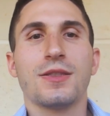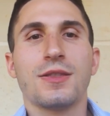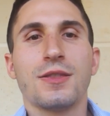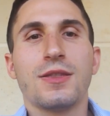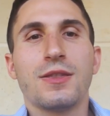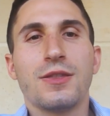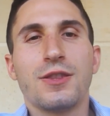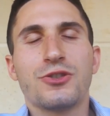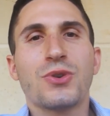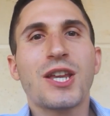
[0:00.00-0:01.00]

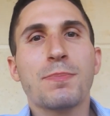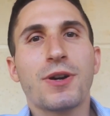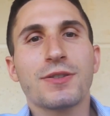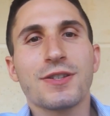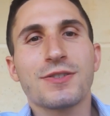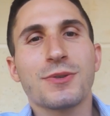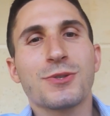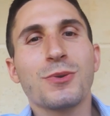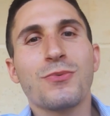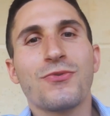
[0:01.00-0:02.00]
The tricky part is there's
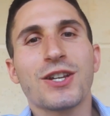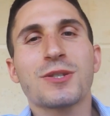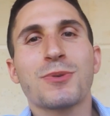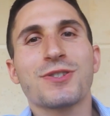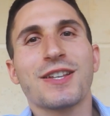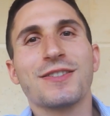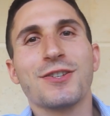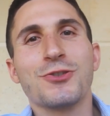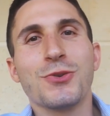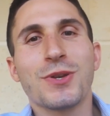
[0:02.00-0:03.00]
no fixed
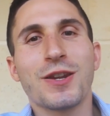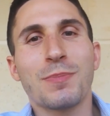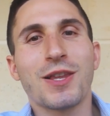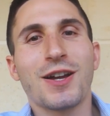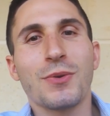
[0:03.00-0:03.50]
percentage you can apply